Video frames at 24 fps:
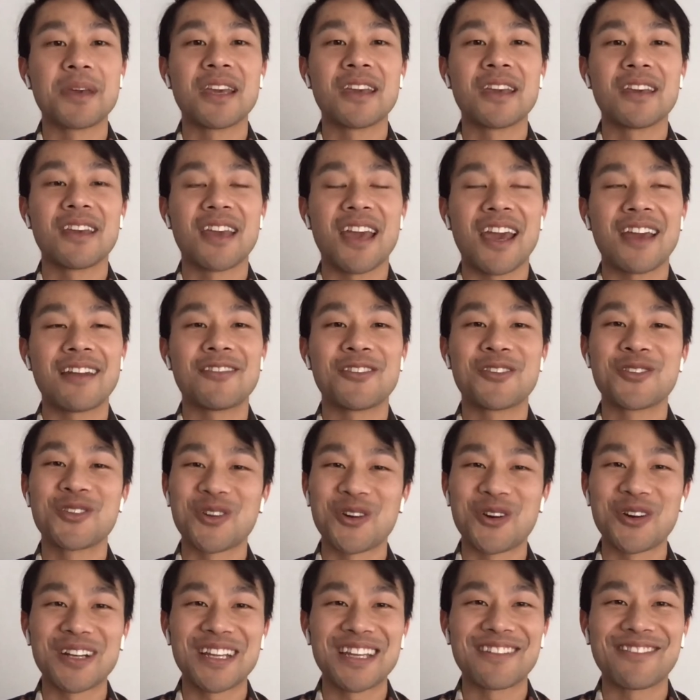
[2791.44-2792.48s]
be an
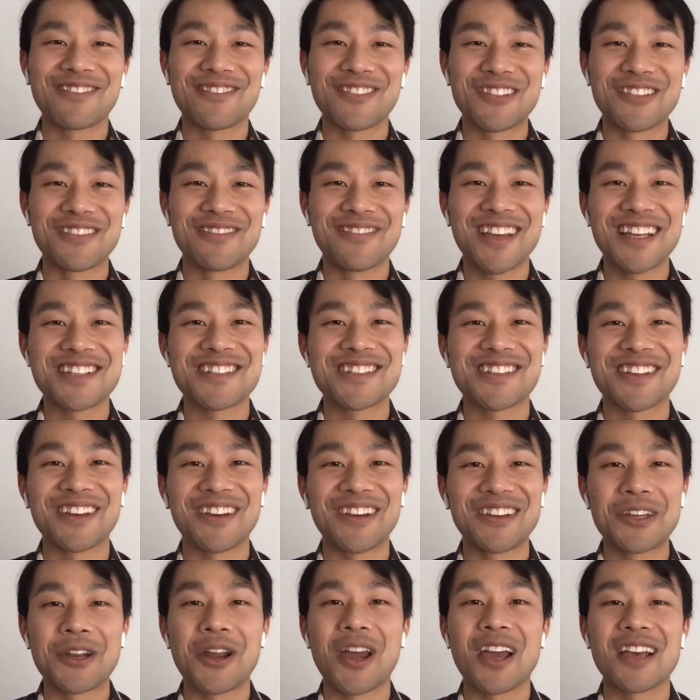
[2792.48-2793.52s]
authority in fruit and veg. So,
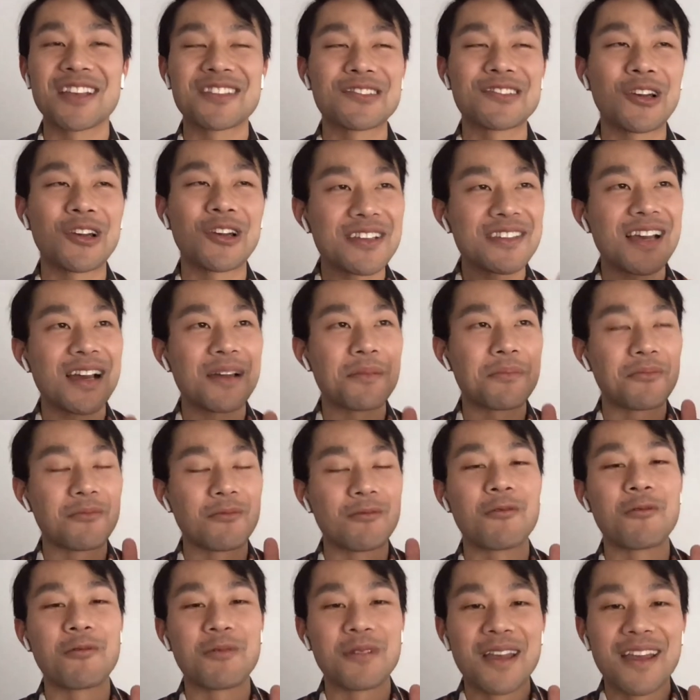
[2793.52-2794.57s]
you know, as long as
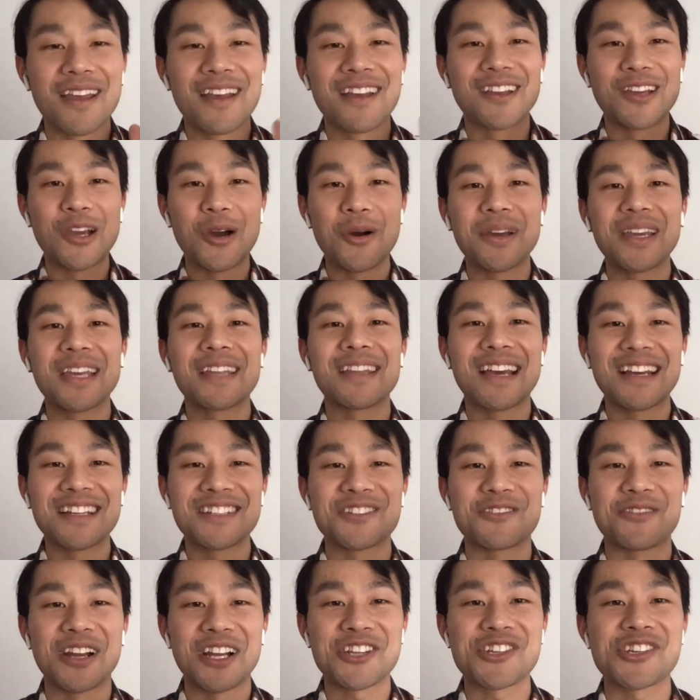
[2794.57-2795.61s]
I'm going in that
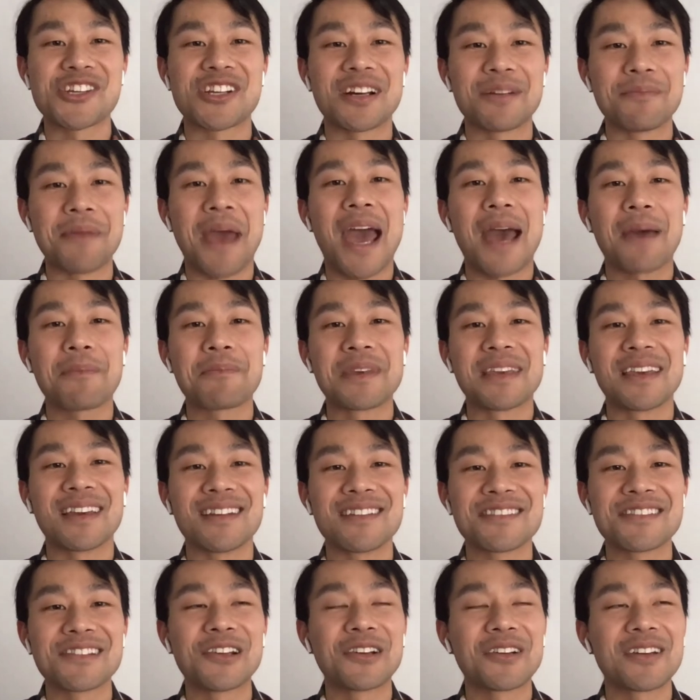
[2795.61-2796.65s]
direction, I'm happy. And
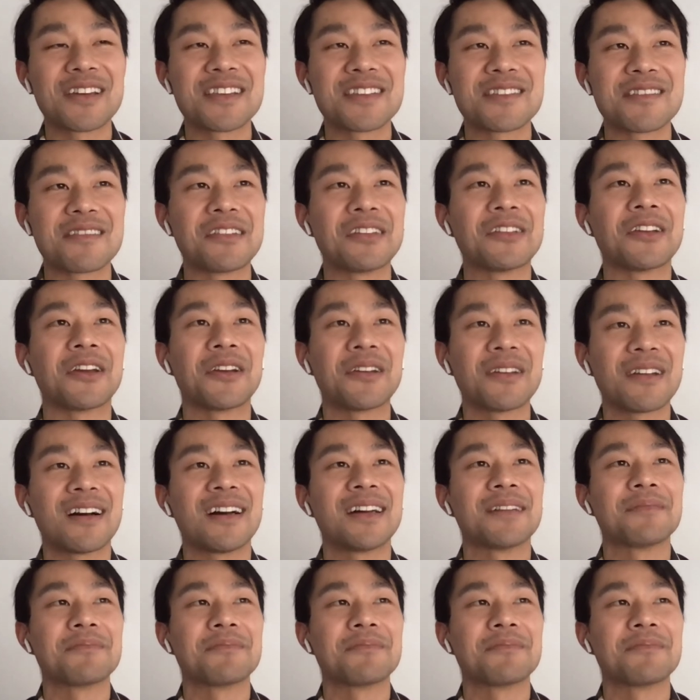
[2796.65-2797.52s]
as long as, you know,